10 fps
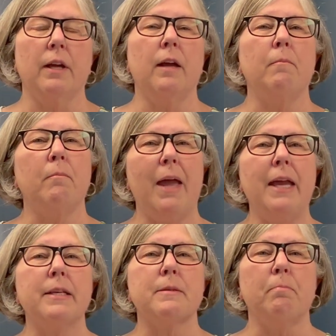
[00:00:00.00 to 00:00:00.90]
It
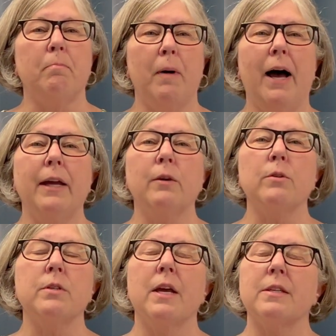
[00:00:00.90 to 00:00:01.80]
makes
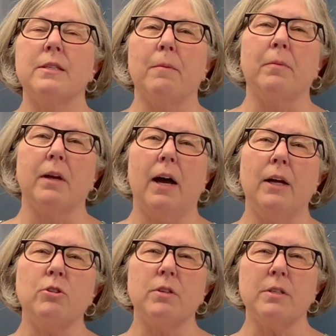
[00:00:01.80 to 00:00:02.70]
buyers
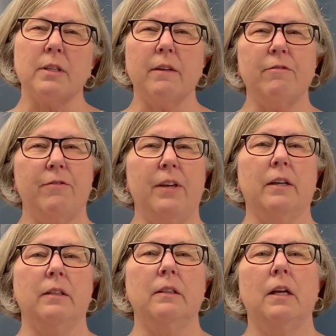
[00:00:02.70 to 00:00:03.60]
subconsciously
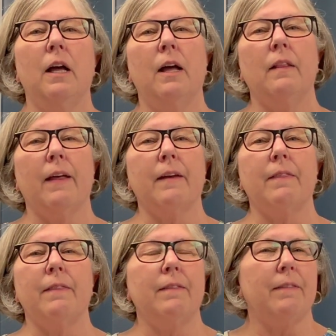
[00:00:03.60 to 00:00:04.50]
feel like
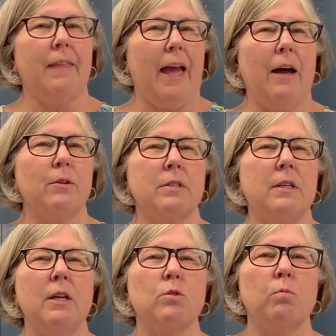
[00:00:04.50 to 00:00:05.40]
the house
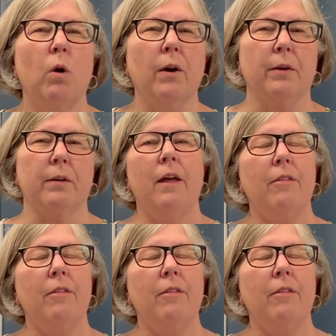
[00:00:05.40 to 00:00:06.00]
needs work.